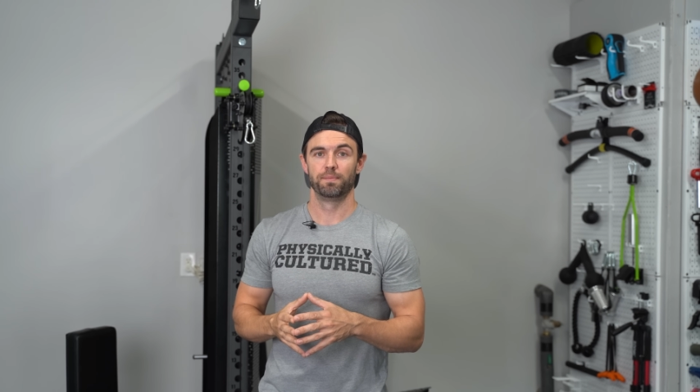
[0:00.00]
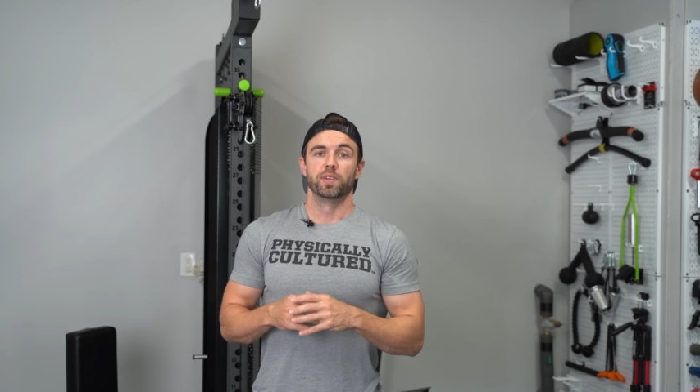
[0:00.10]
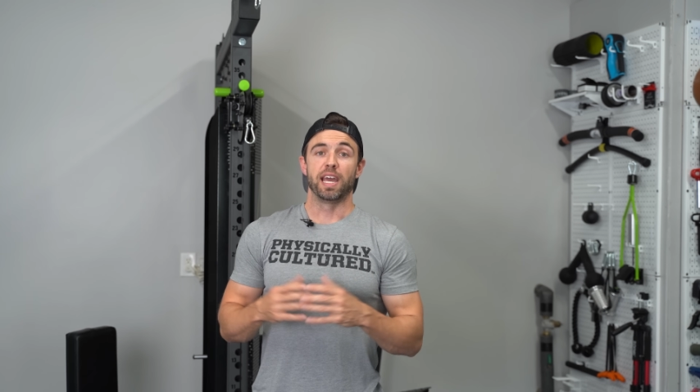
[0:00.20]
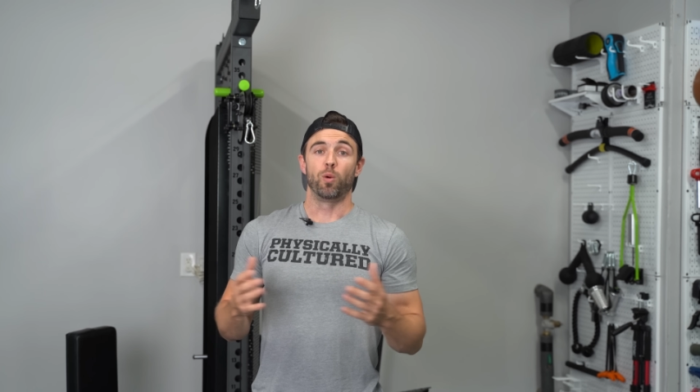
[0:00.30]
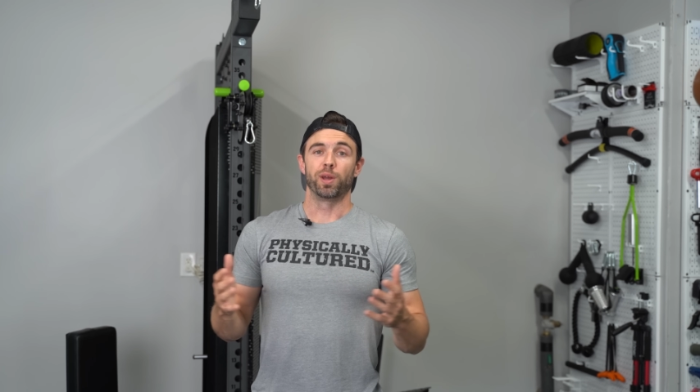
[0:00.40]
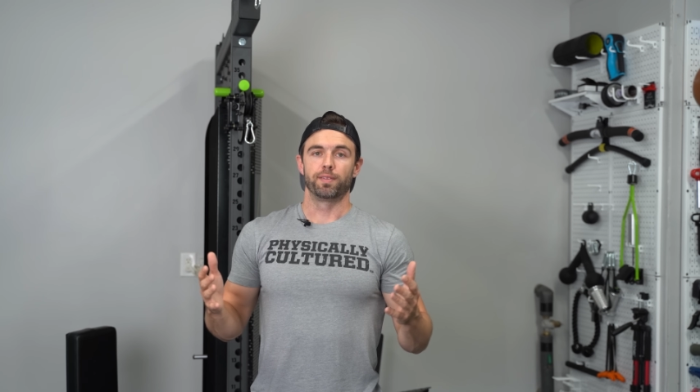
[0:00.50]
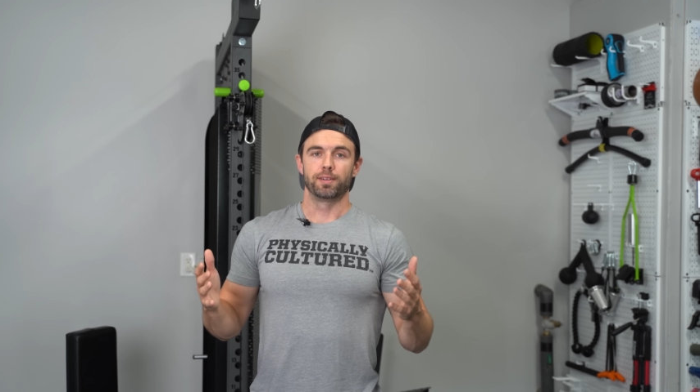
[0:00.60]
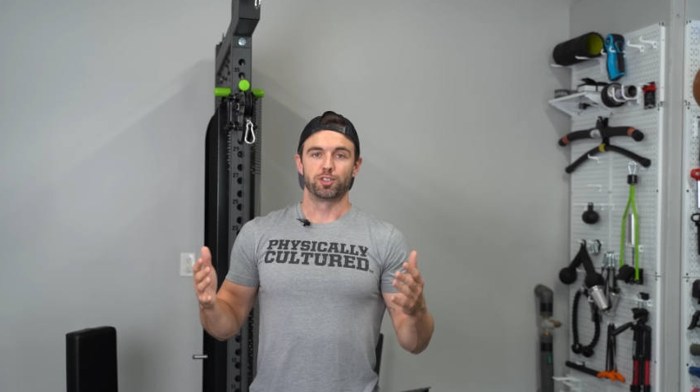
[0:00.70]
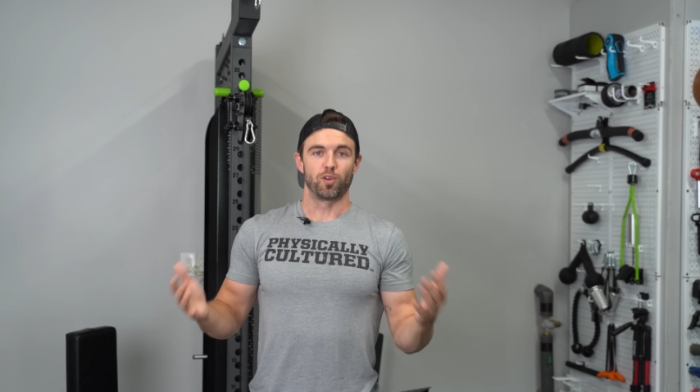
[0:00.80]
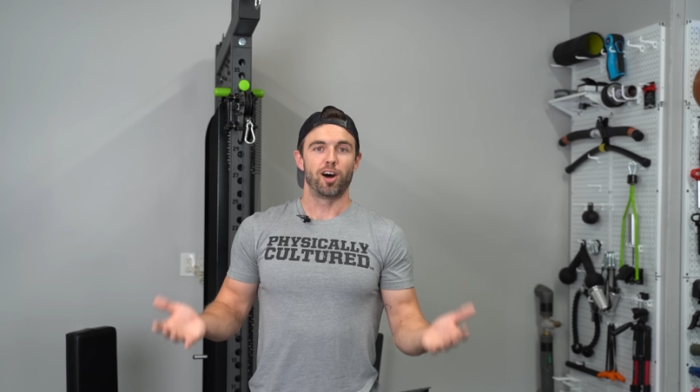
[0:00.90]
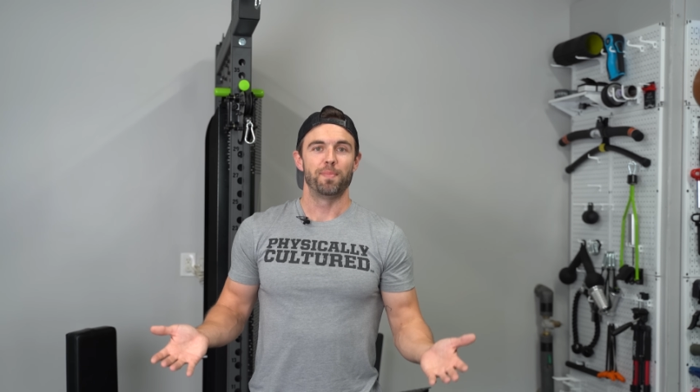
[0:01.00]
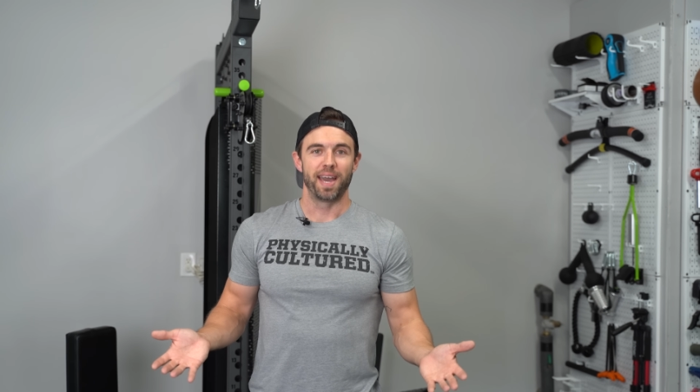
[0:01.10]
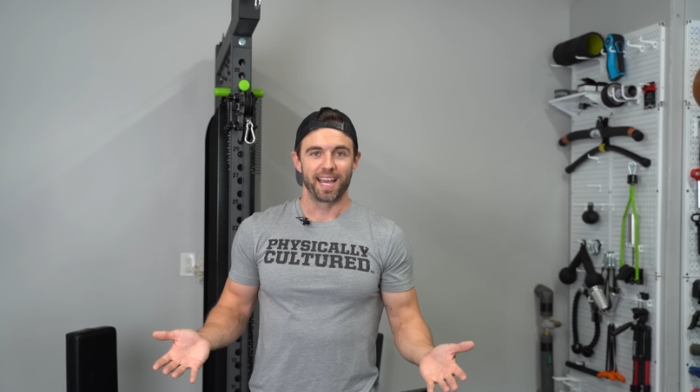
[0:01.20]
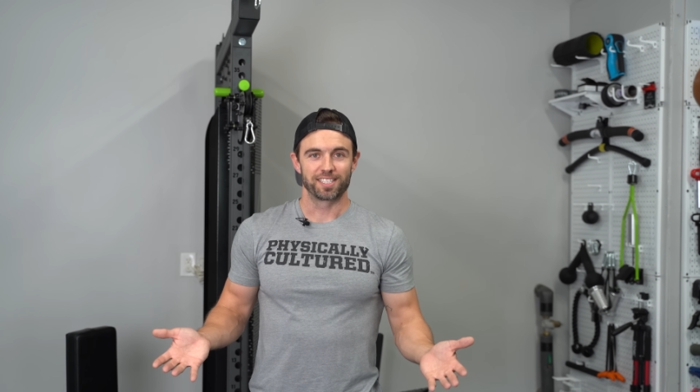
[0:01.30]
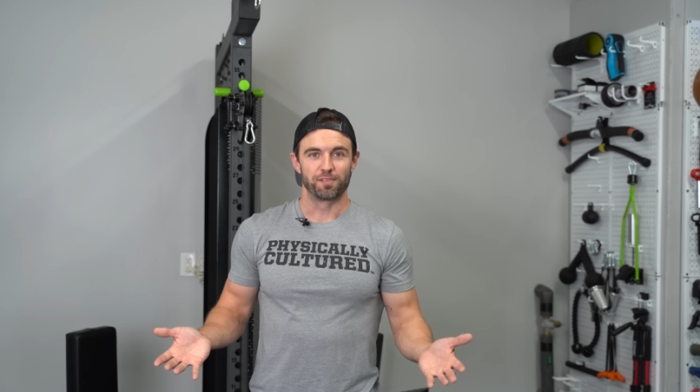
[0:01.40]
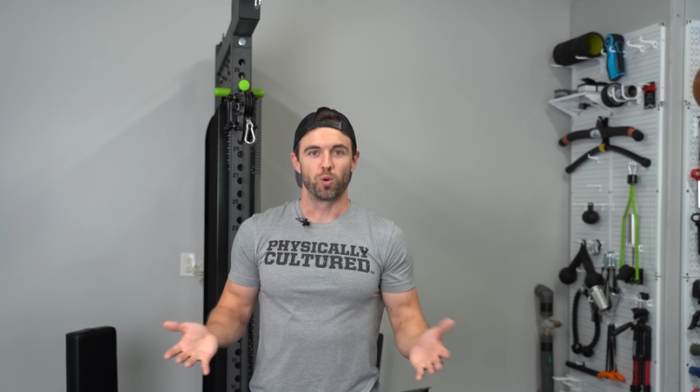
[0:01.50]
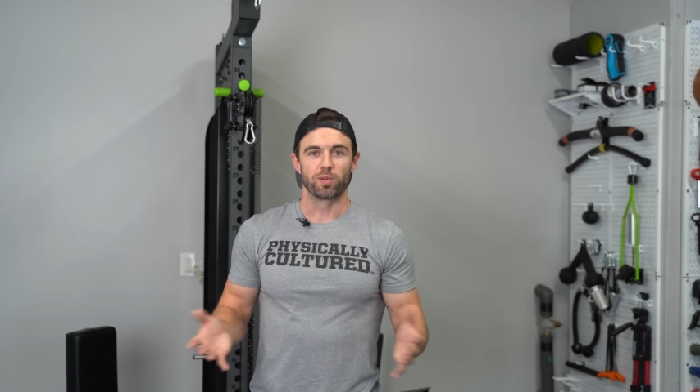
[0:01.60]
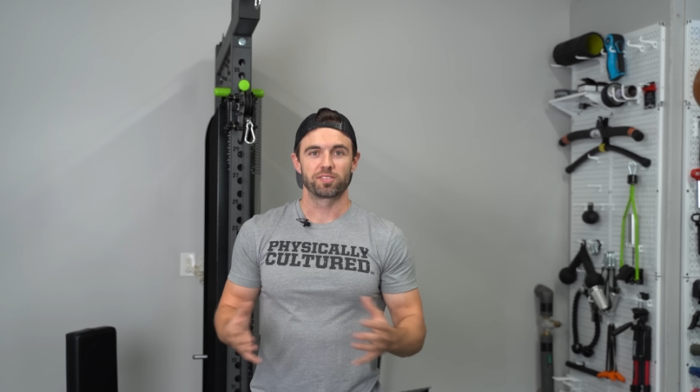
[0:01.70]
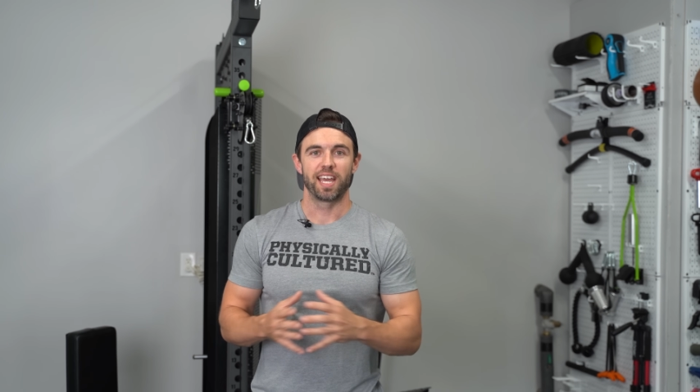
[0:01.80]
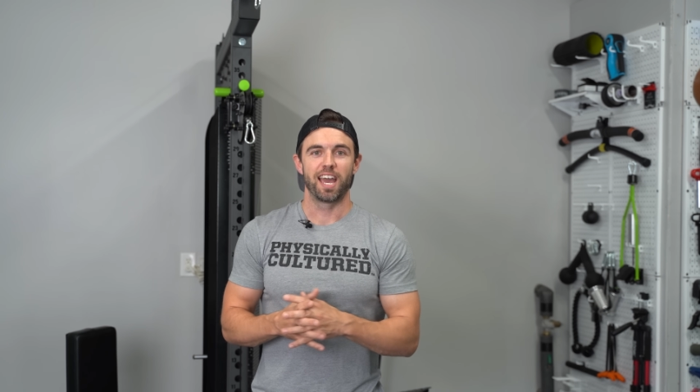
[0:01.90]
Now, one of the drawbacks, of
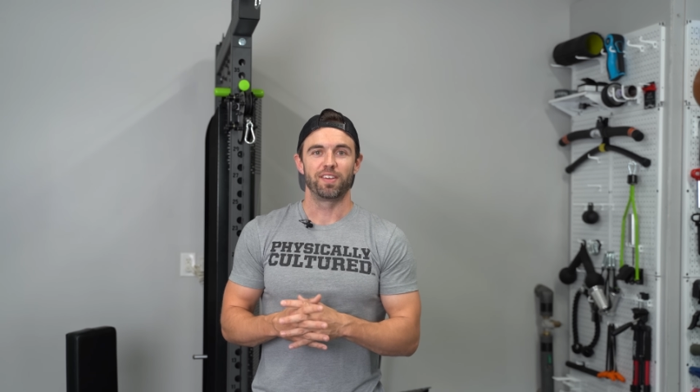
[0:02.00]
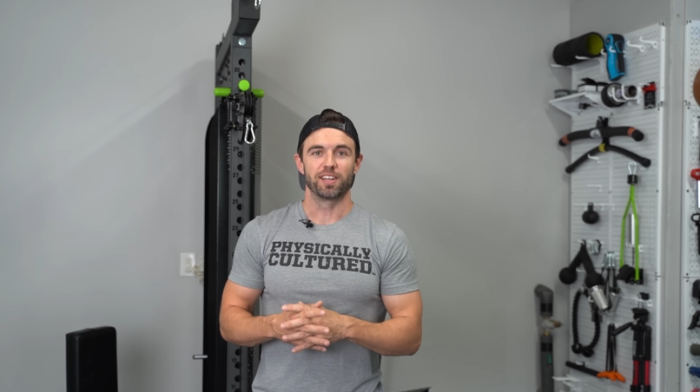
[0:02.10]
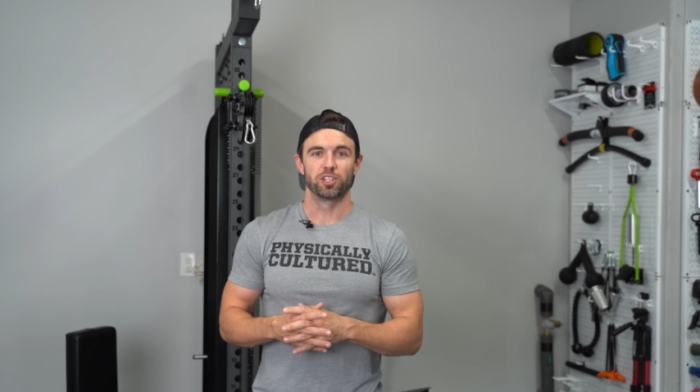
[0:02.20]
course, to having